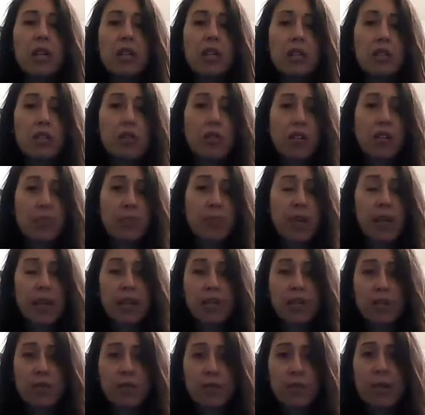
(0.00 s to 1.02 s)
It's going to be
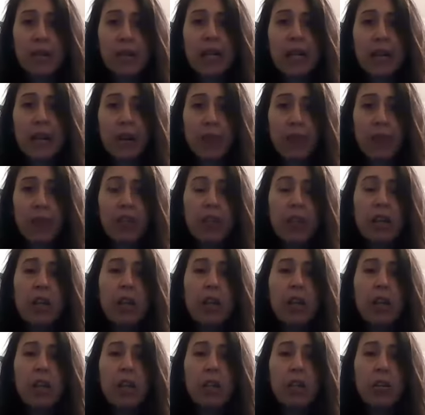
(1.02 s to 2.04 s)
extremely healthy,
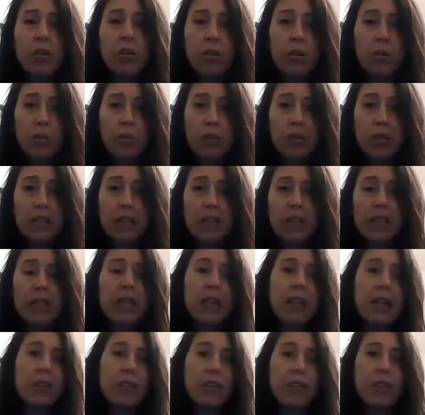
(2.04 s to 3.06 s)
loaded in
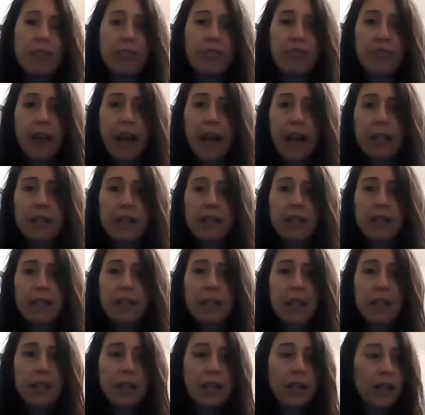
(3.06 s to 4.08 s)
healthy fats.